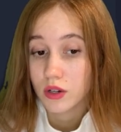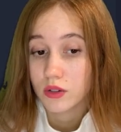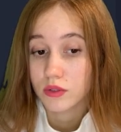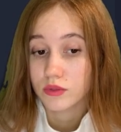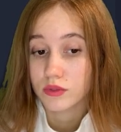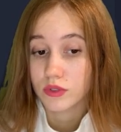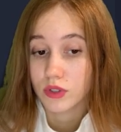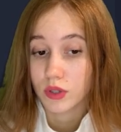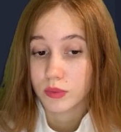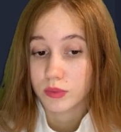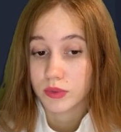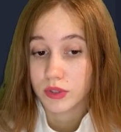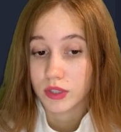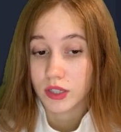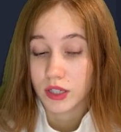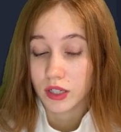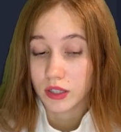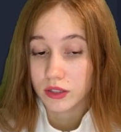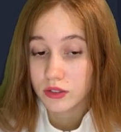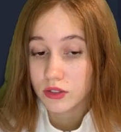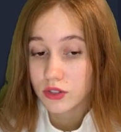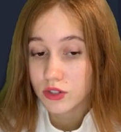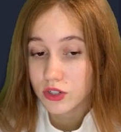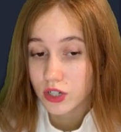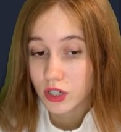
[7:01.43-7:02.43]
from the
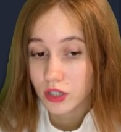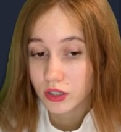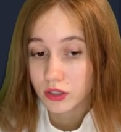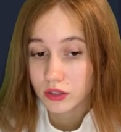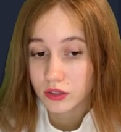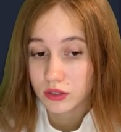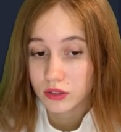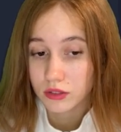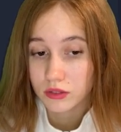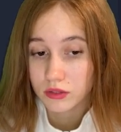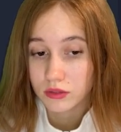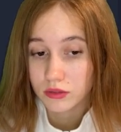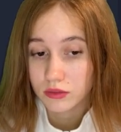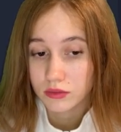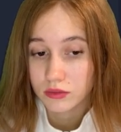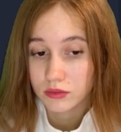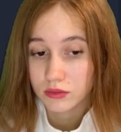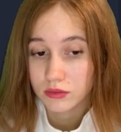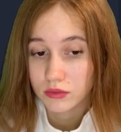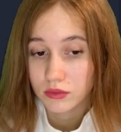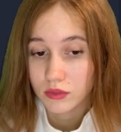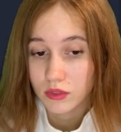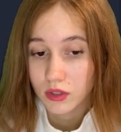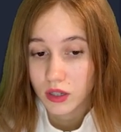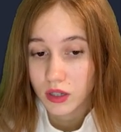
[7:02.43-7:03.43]
Keltner channel,
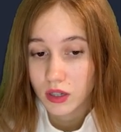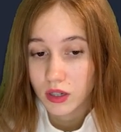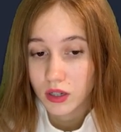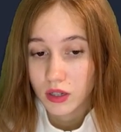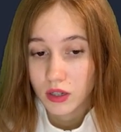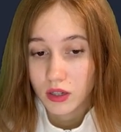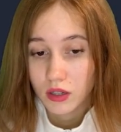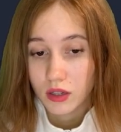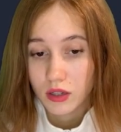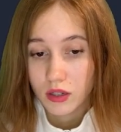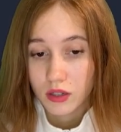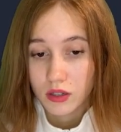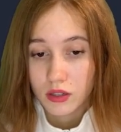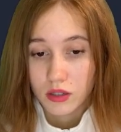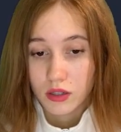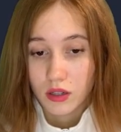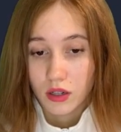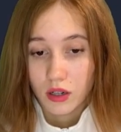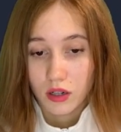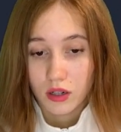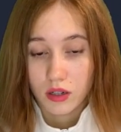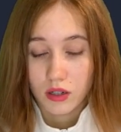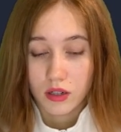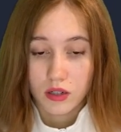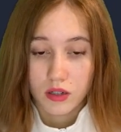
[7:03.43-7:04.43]

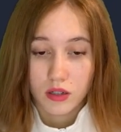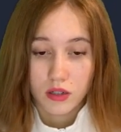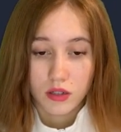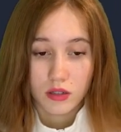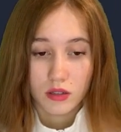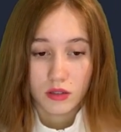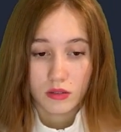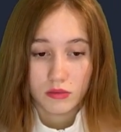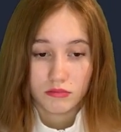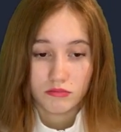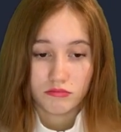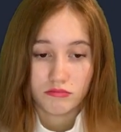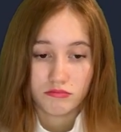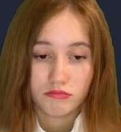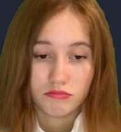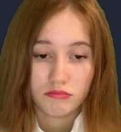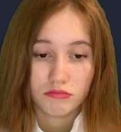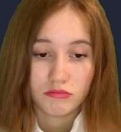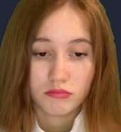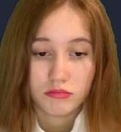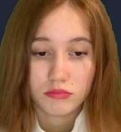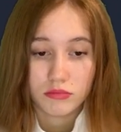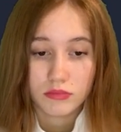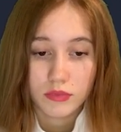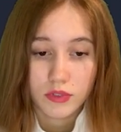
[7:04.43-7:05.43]
uh,
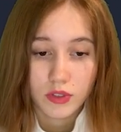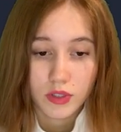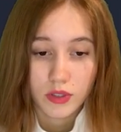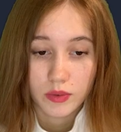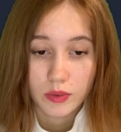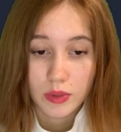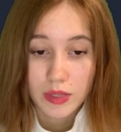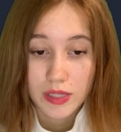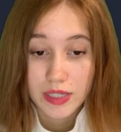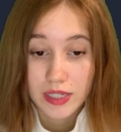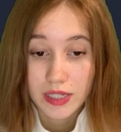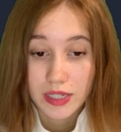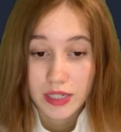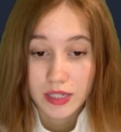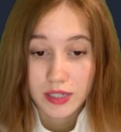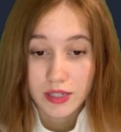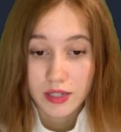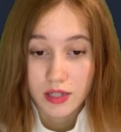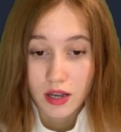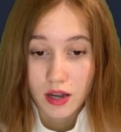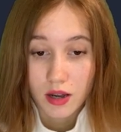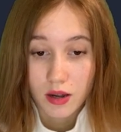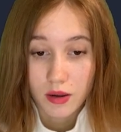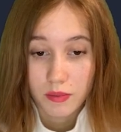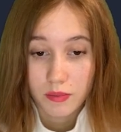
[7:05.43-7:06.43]
we see
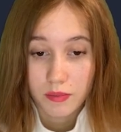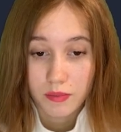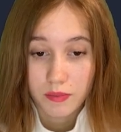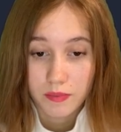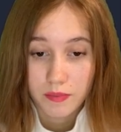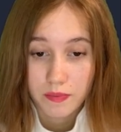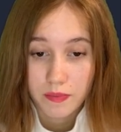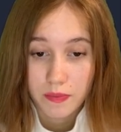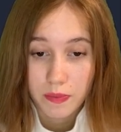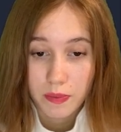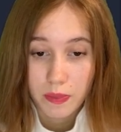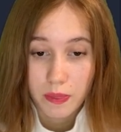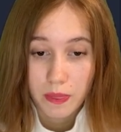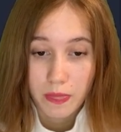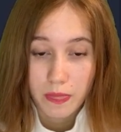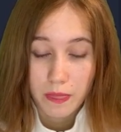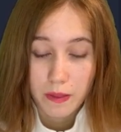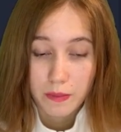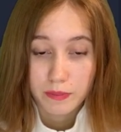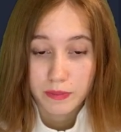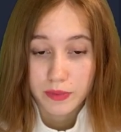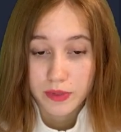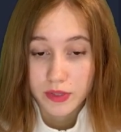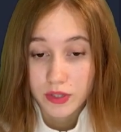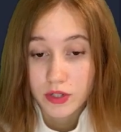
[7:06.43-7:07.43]
some
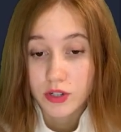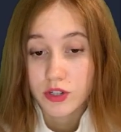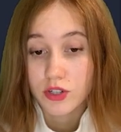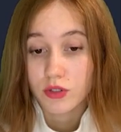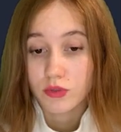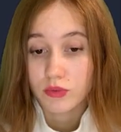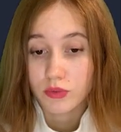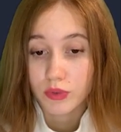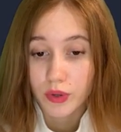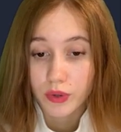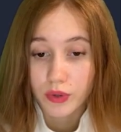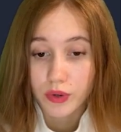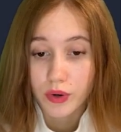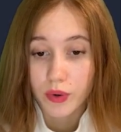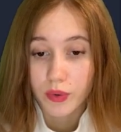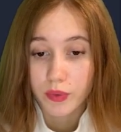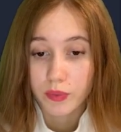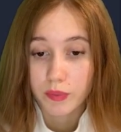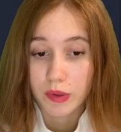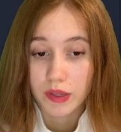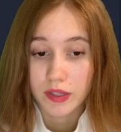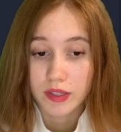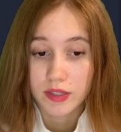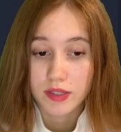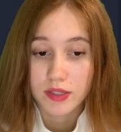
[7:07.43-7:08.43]
position for growth,
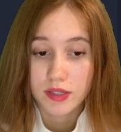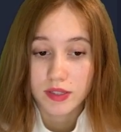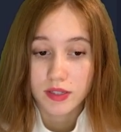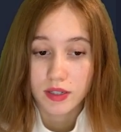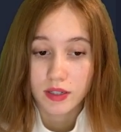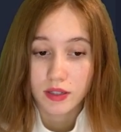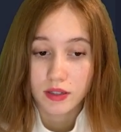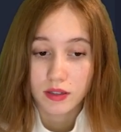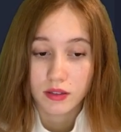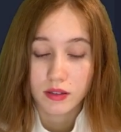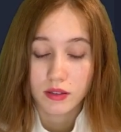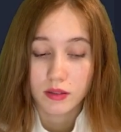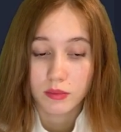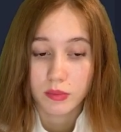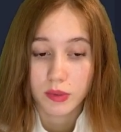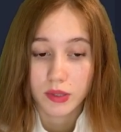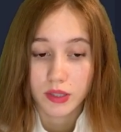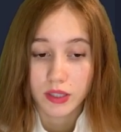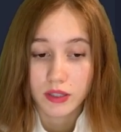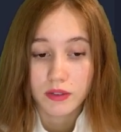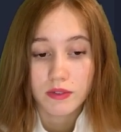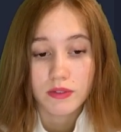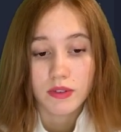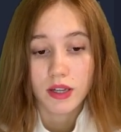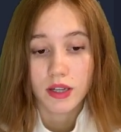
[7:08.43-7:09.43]
but I still
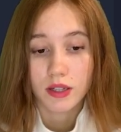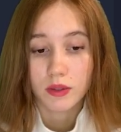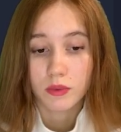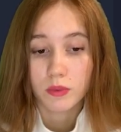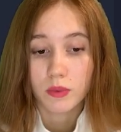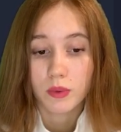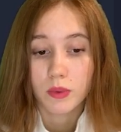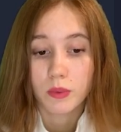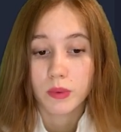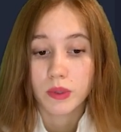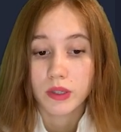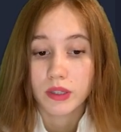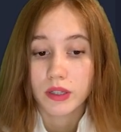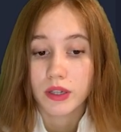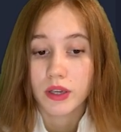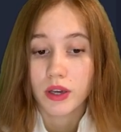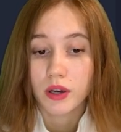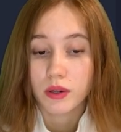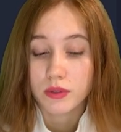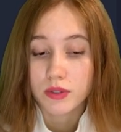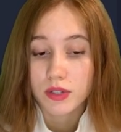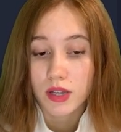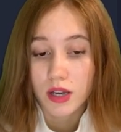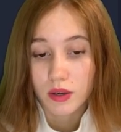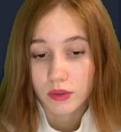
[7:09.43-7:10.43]
believe that we will
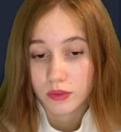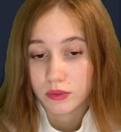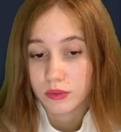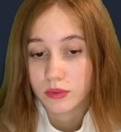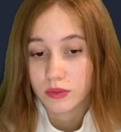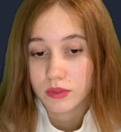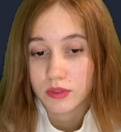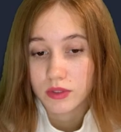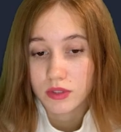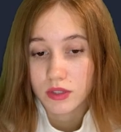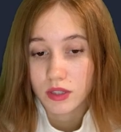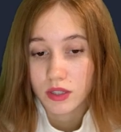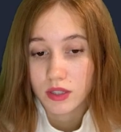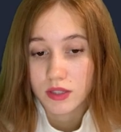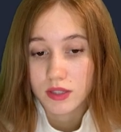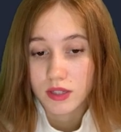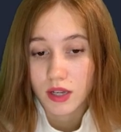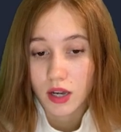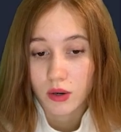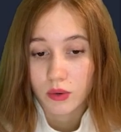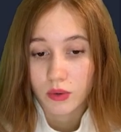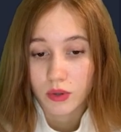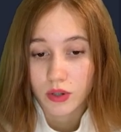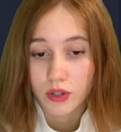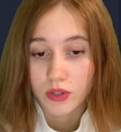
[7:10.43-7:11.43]
go down since
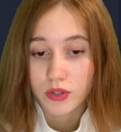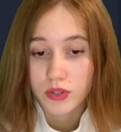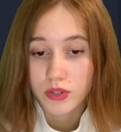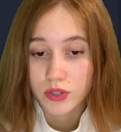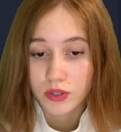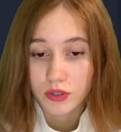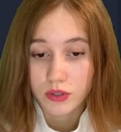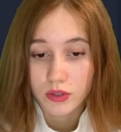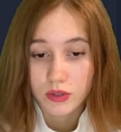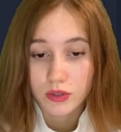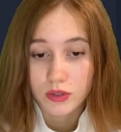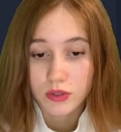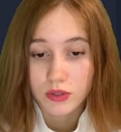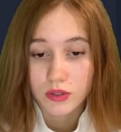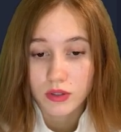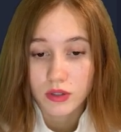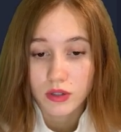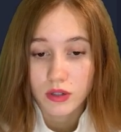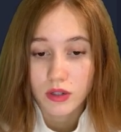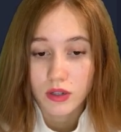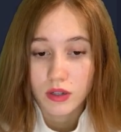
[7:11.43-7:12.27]
our two